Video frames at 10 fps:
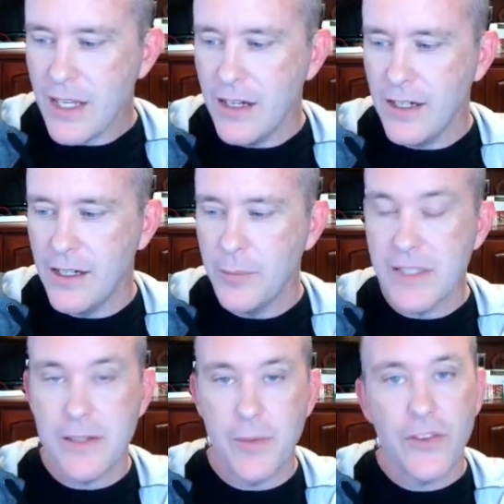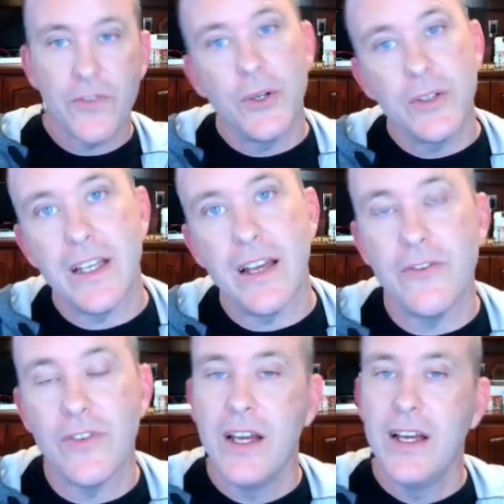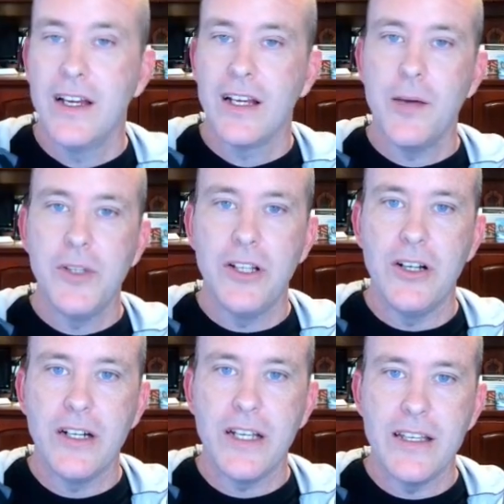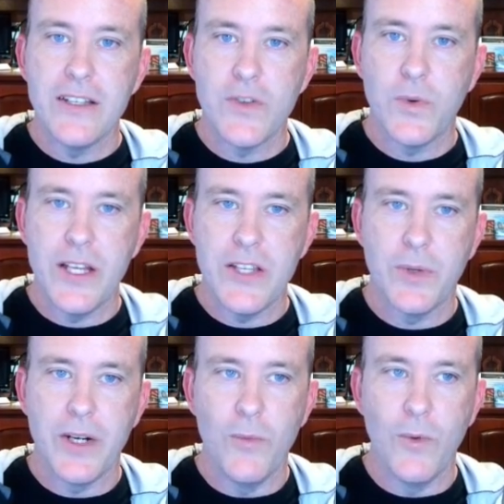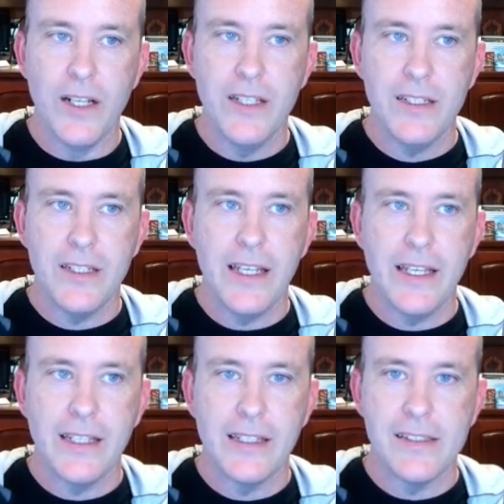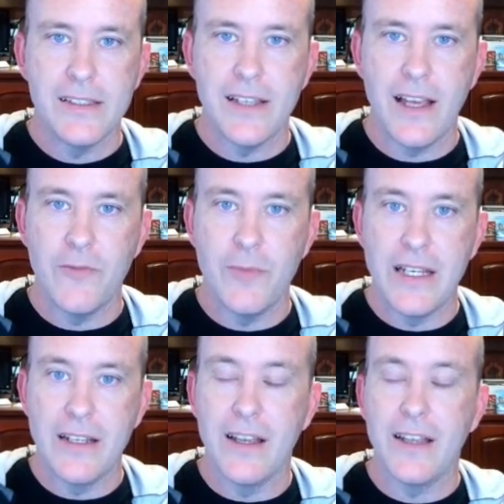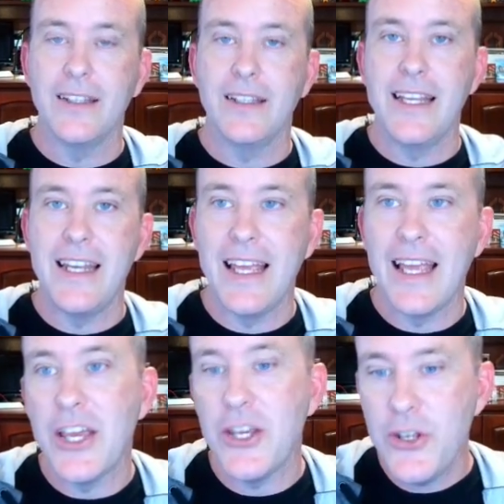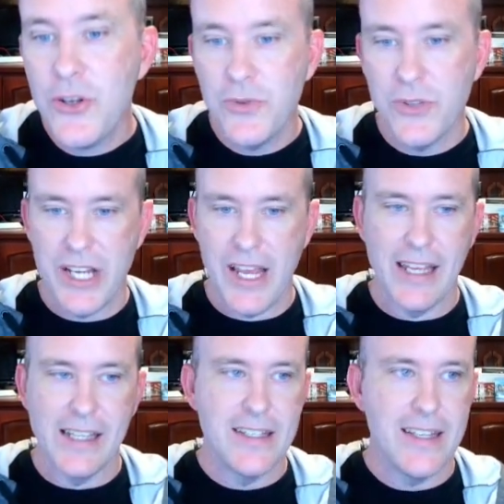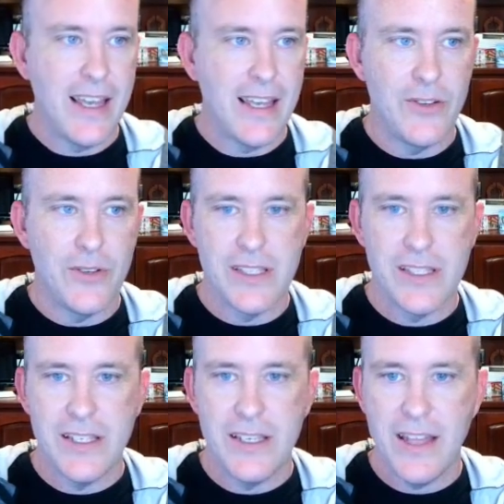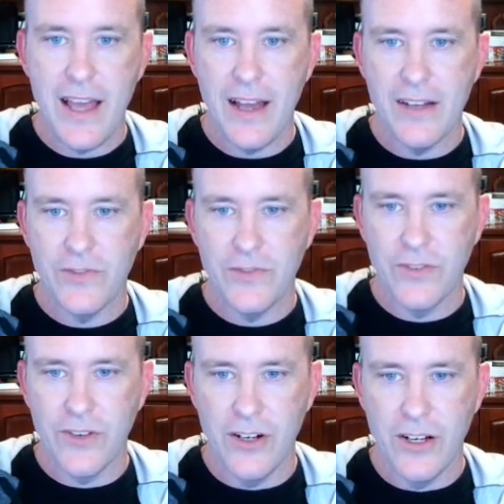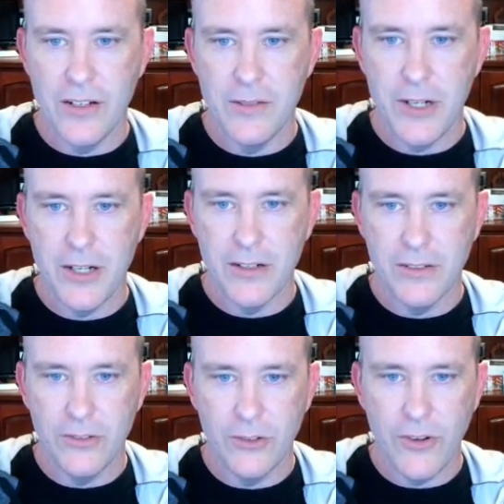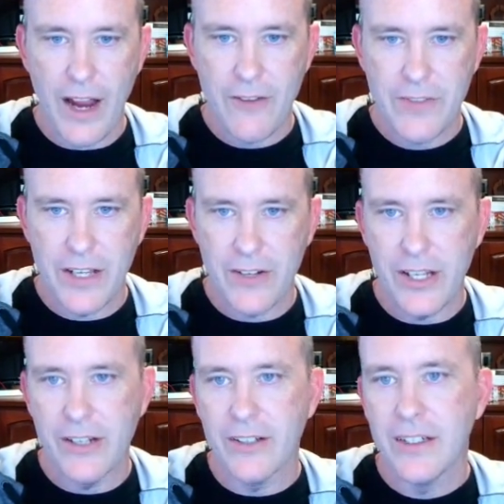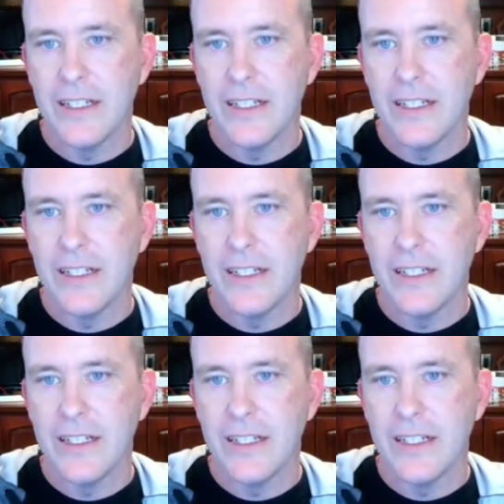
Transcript: But some other folks have come along in 2021 and have been lending a huge hand. And you can see that from our little graph down here